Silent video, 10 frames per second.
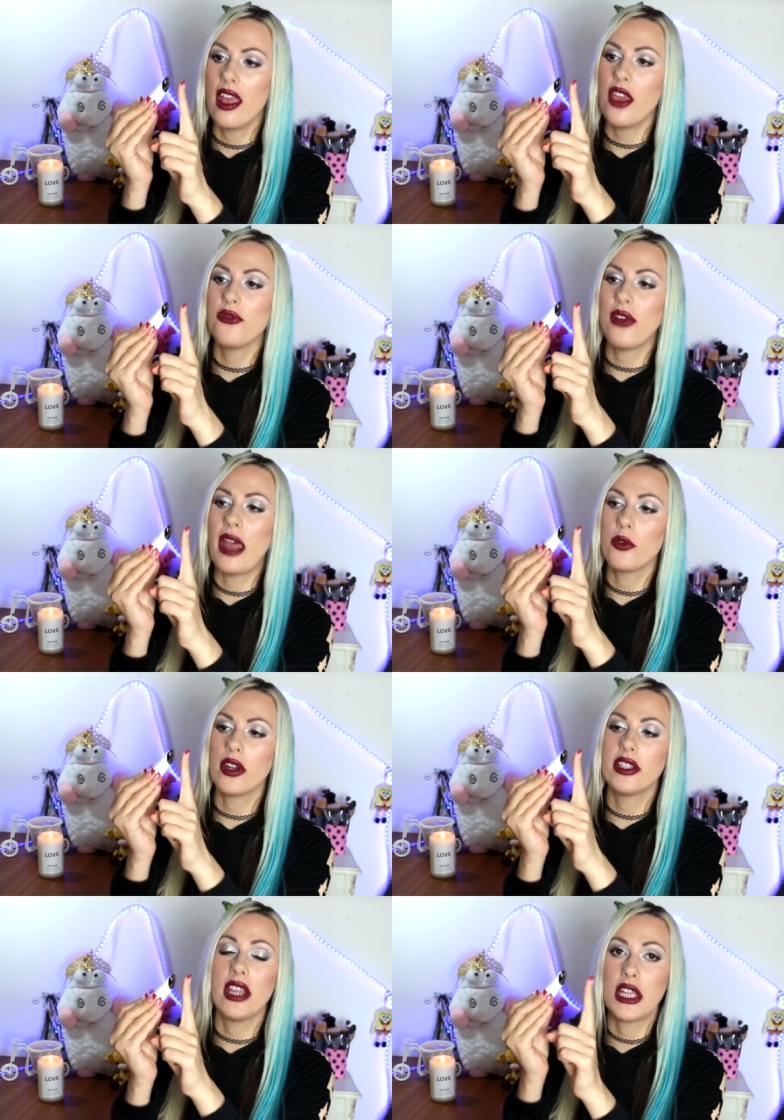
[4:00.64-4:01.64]
If I'm
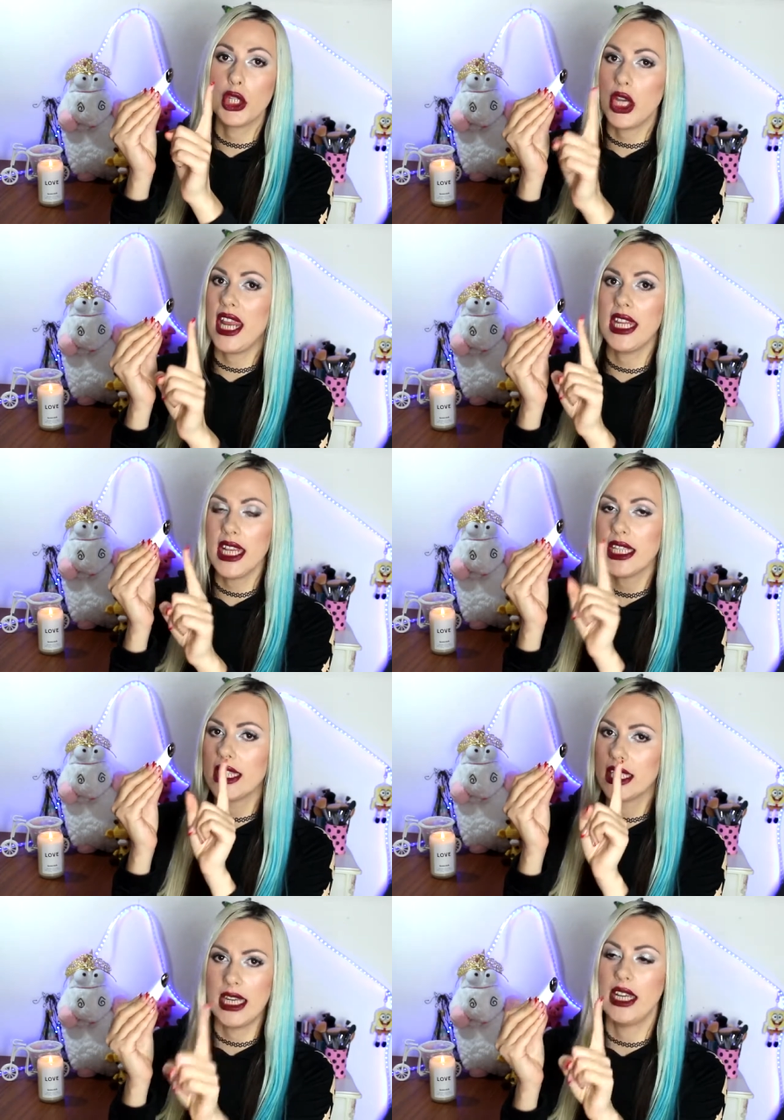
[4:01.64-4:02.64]
gonna touch any
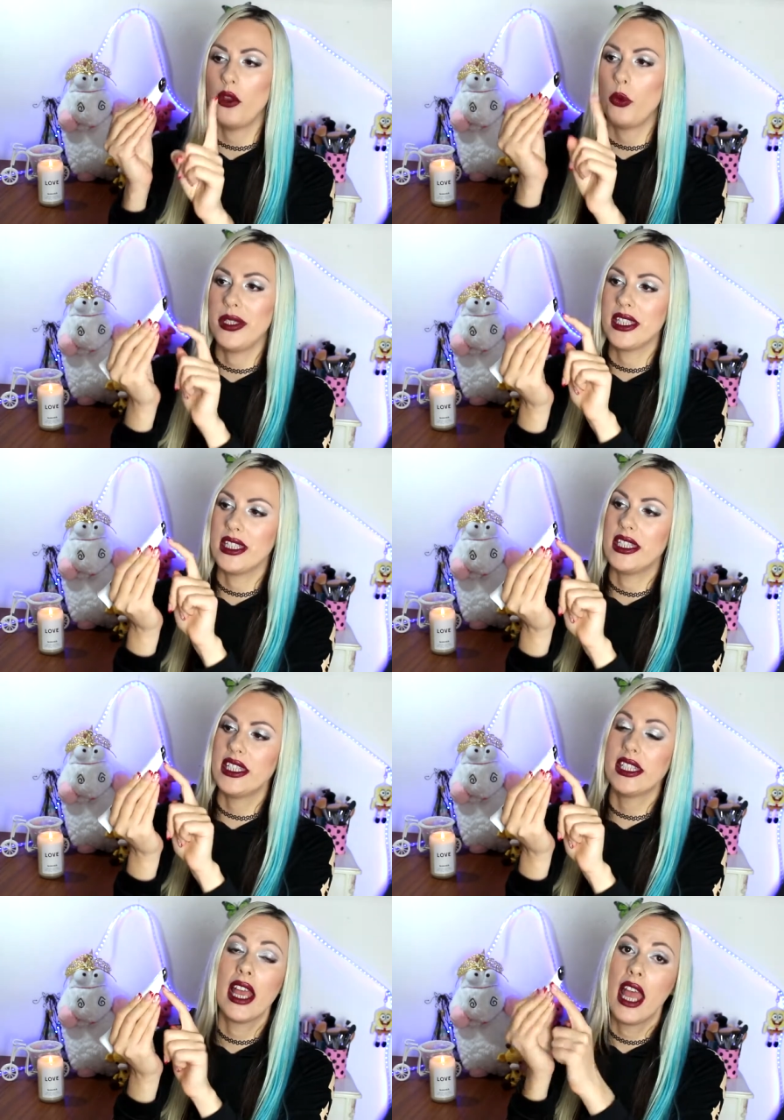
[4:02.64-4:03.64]
skin with
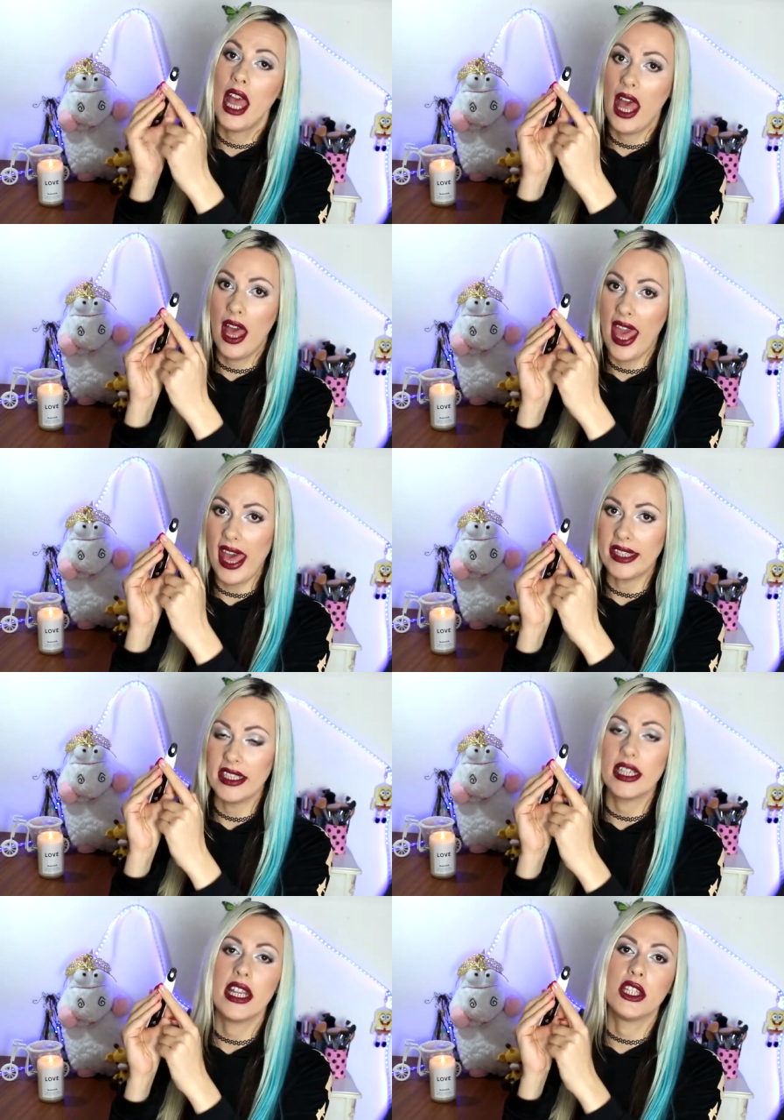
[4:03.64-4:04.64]
this
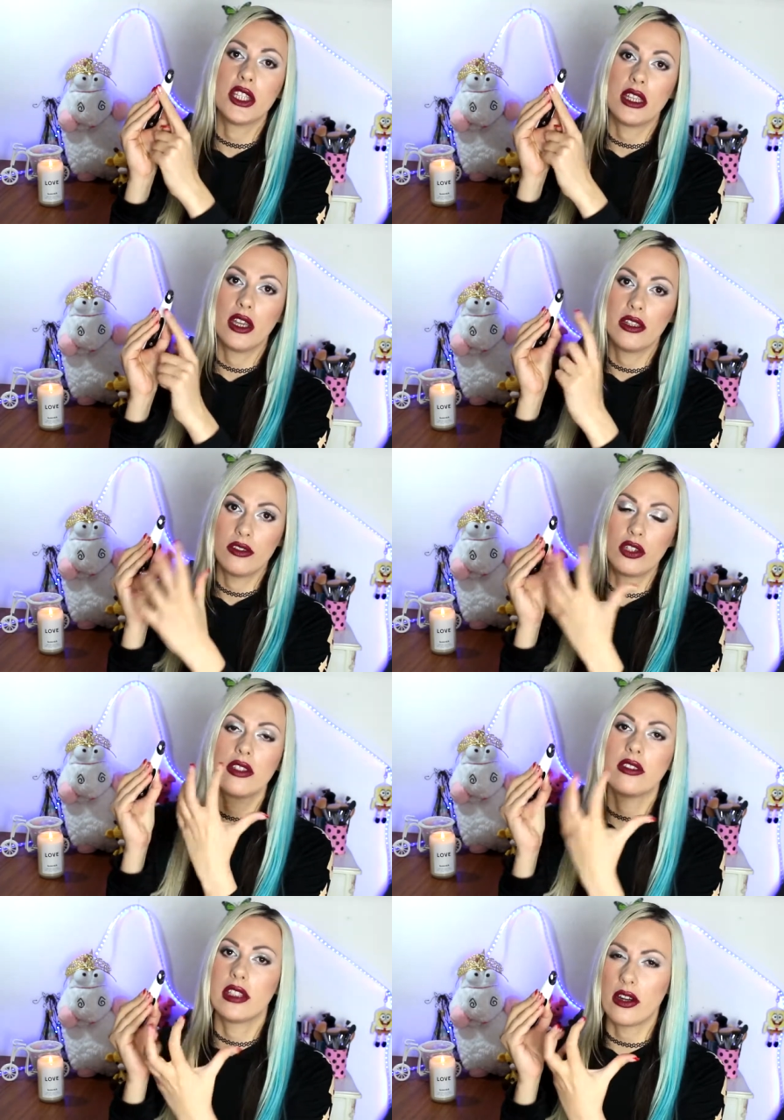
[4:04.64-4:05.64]
head, it's
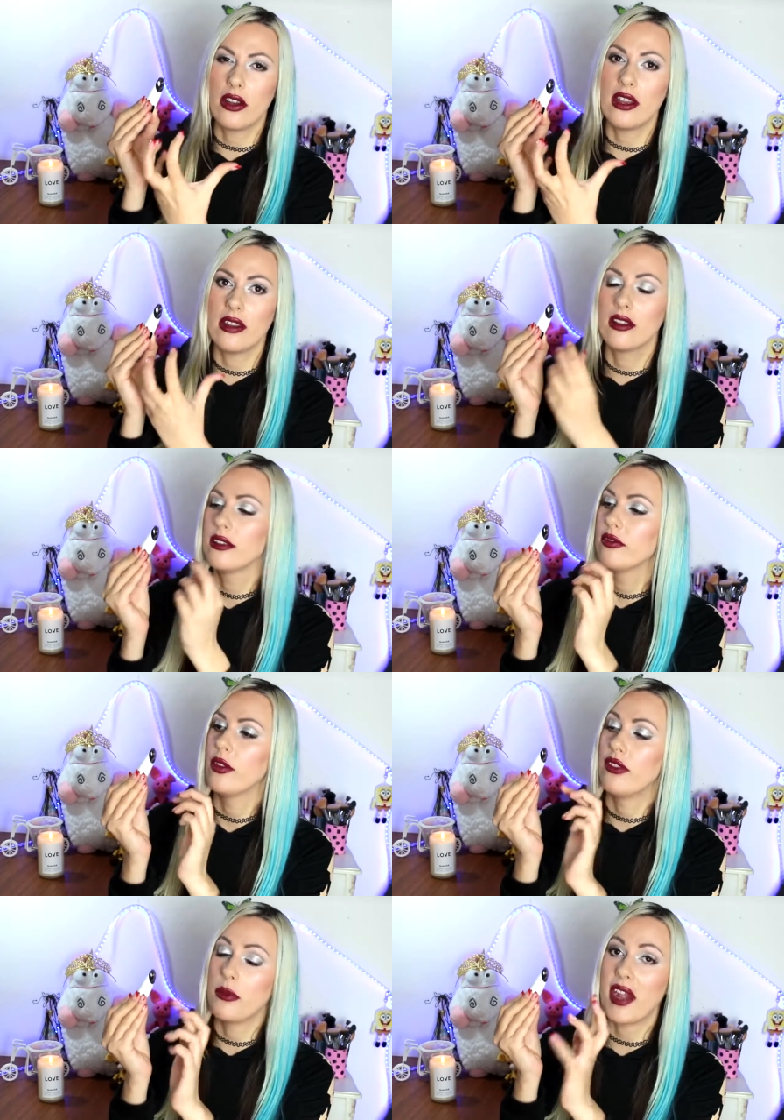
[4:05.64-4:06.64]
just starting
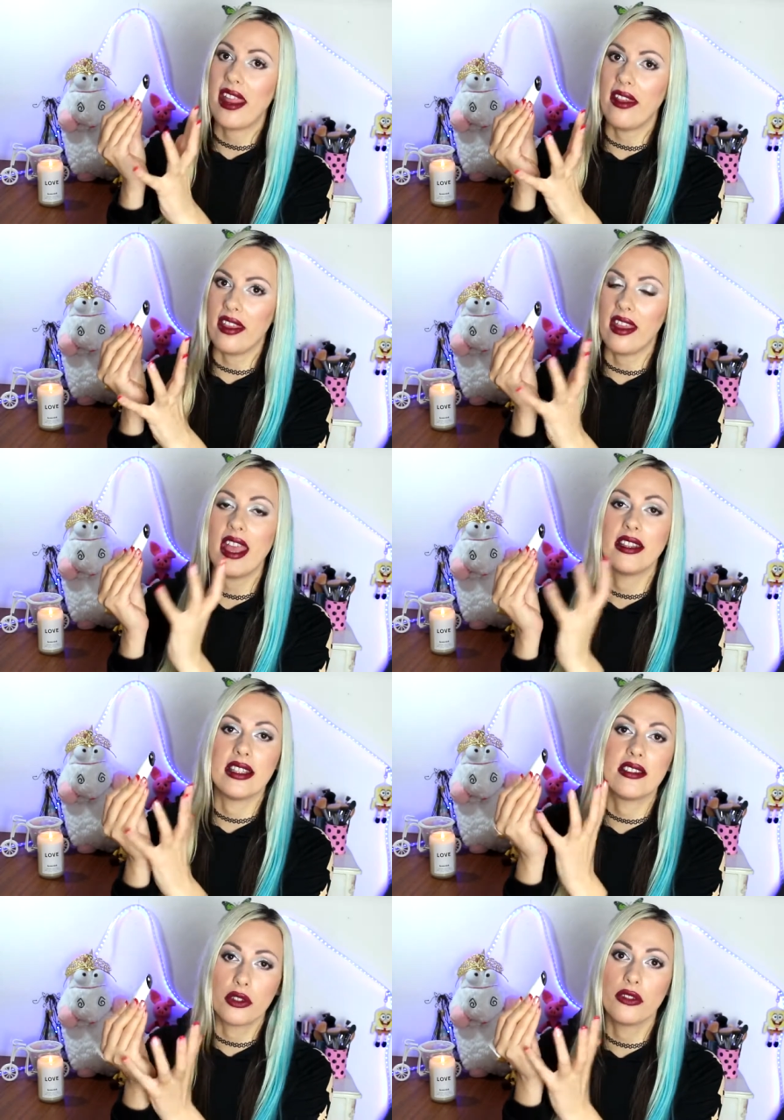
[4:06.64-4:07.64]
vibrating and
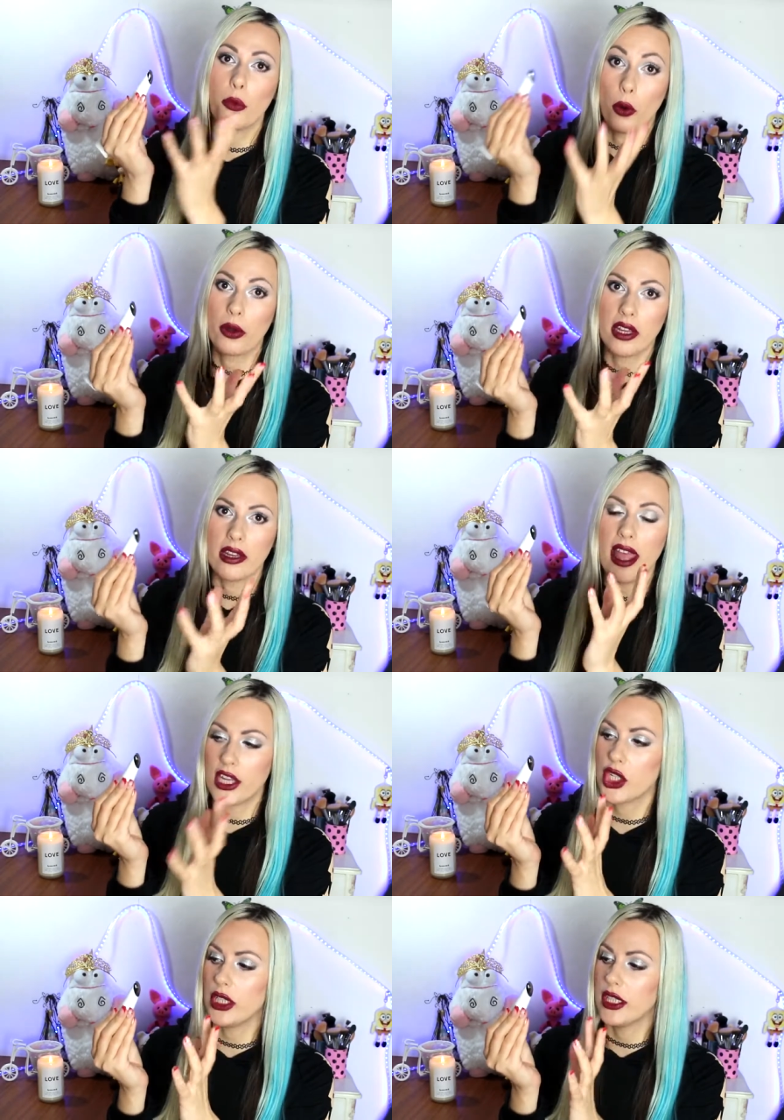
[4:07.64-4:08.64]
it starts working
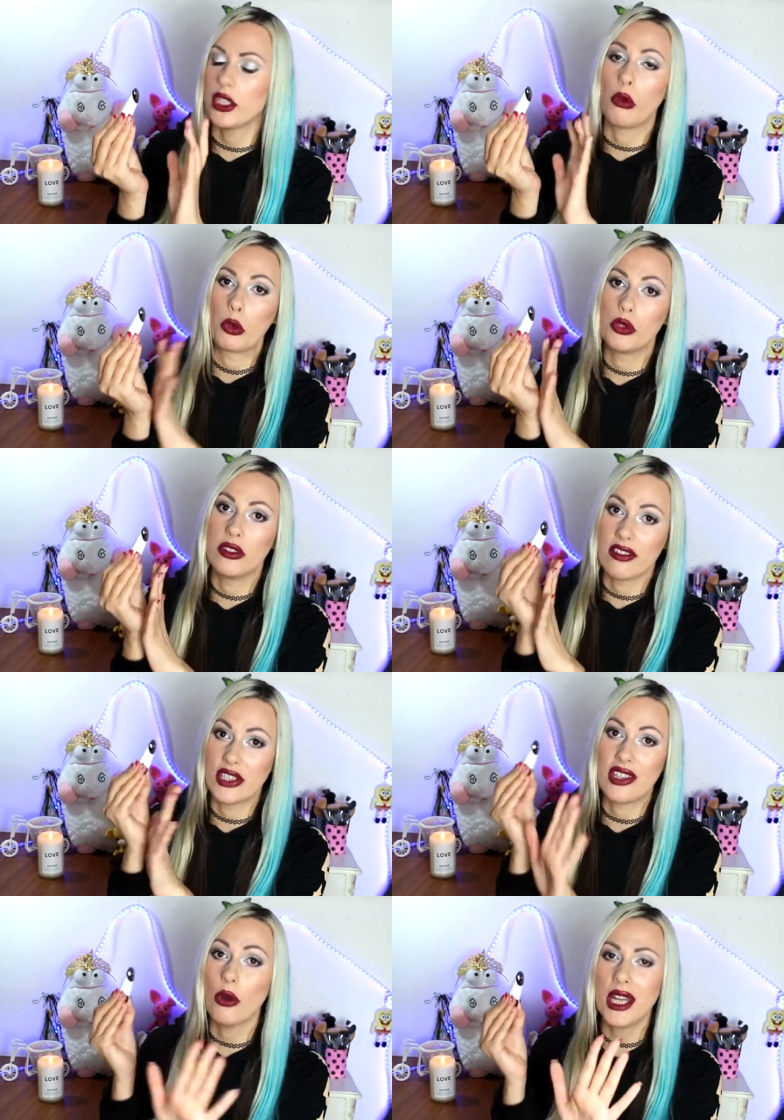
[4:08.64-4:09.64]
actually. So there
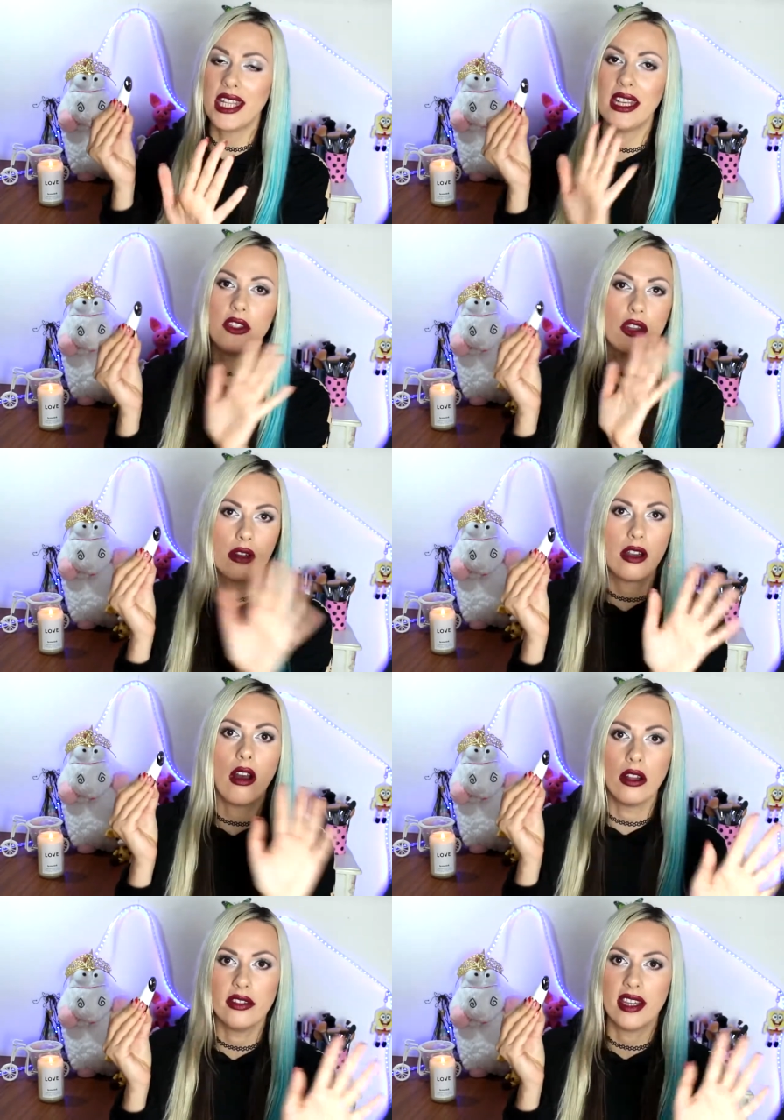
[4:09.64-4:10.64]
is no need in turning
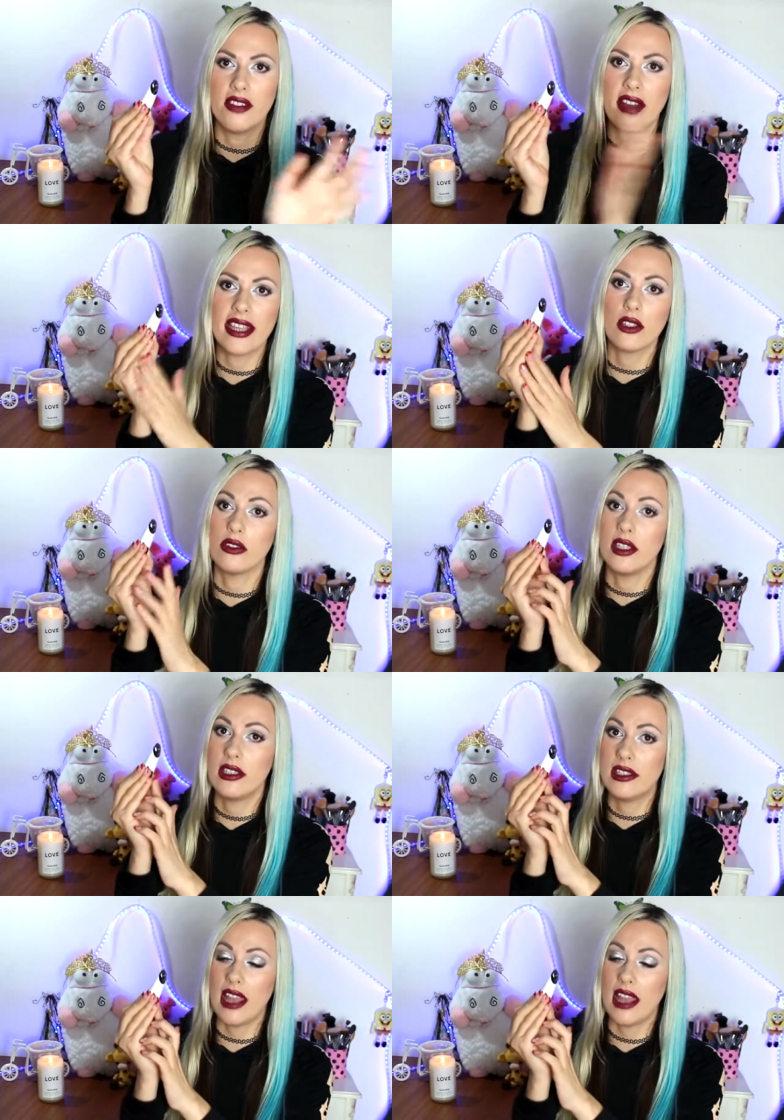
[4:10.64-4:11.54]
on the device on this